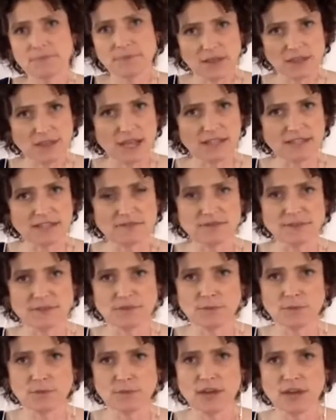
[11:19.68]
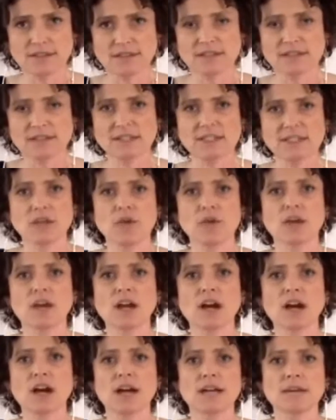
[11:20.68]
lots of different processing going
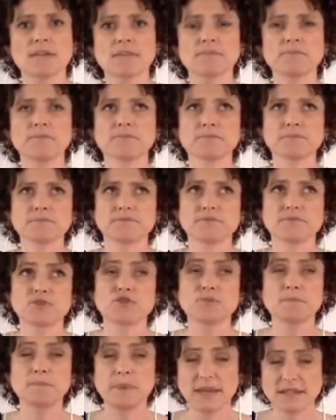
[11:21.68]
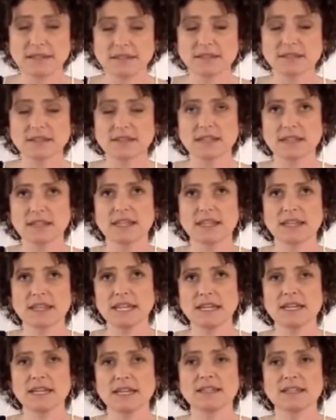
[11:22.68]
on. Basically, the
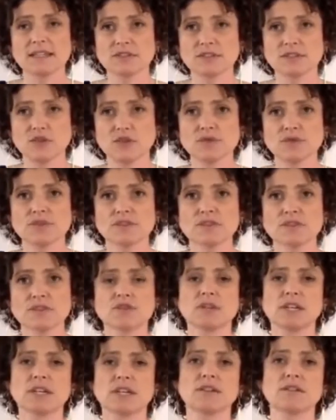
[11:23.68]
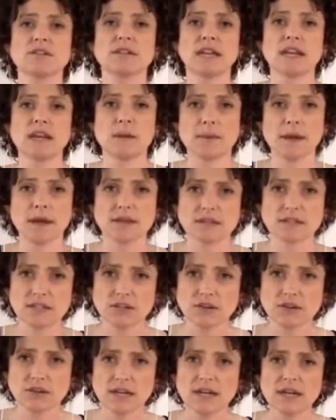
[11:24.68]
heat is used to kill any
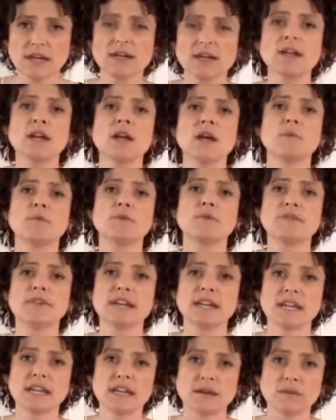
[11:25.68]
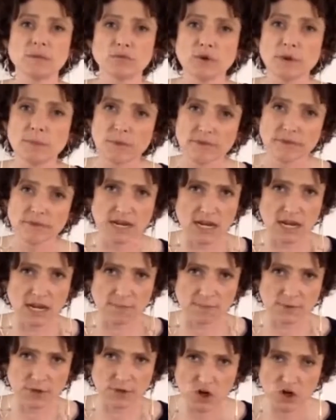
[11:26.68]
bacteria, remove any
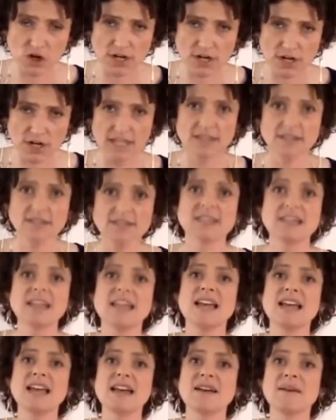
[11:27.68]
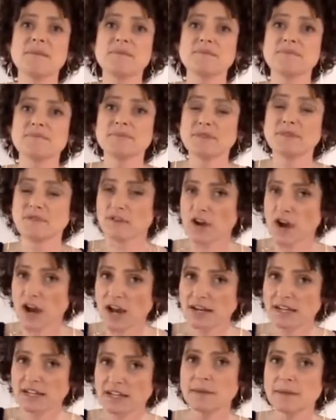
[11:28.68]
impurities. For
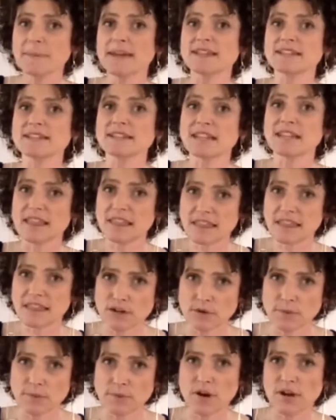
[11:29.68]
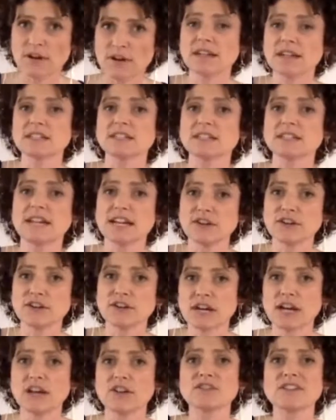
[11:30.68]
honey, it makes it a thinner product, lighter
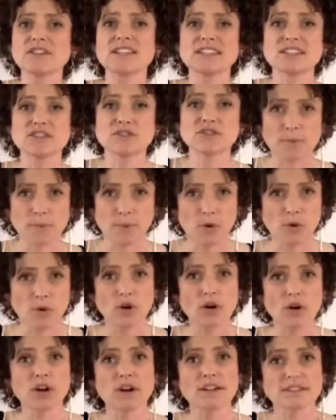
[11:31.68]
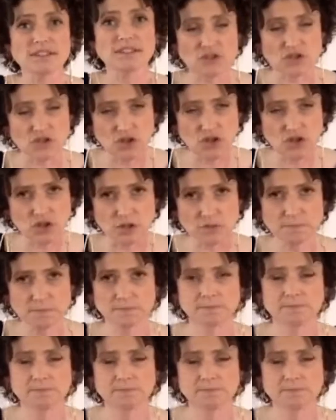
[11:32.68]
in color, easier to pour and stir.